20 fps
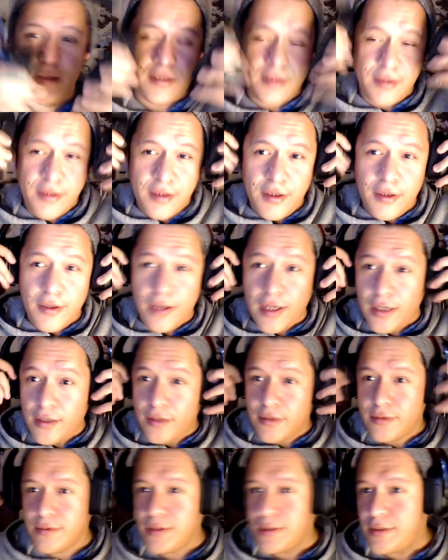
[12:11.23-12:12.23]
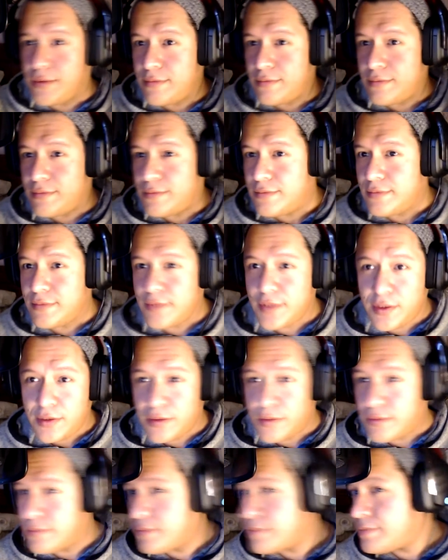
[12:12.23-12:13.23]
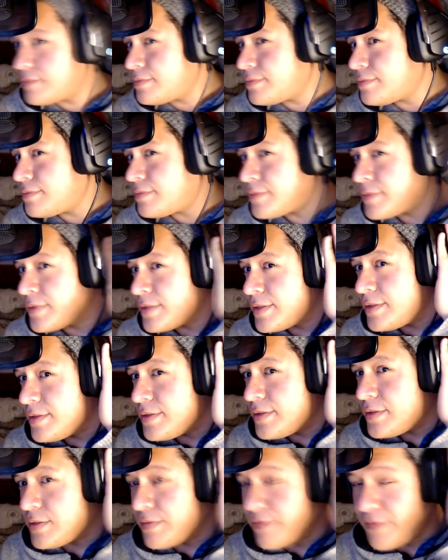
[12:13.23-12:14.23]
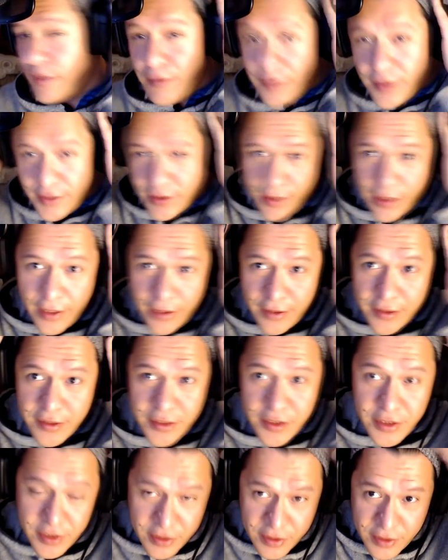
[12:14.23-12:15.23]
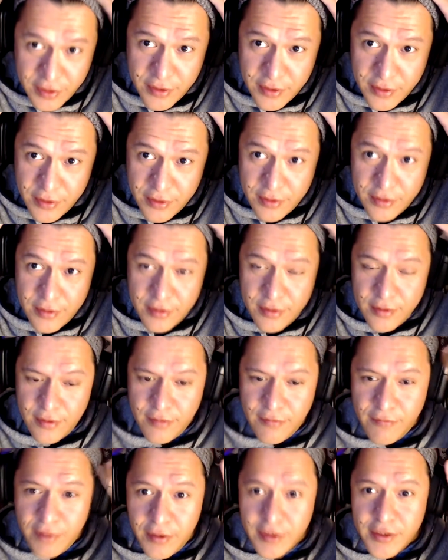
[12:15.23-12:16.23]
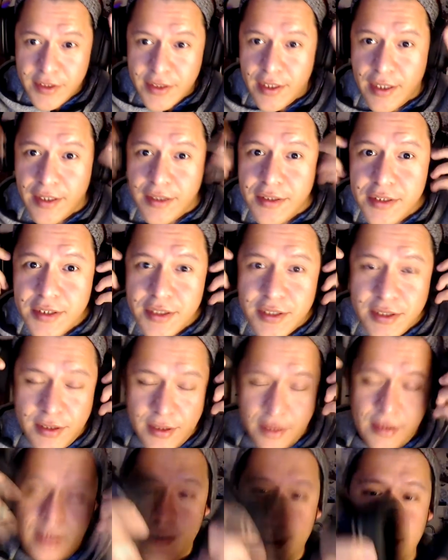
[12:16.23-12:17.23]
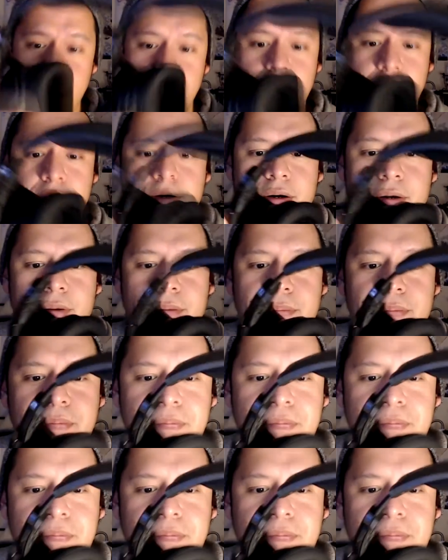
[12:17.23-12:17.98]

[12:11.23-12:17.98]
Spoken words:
go out and, you know, it's very stylish. Very stylish. The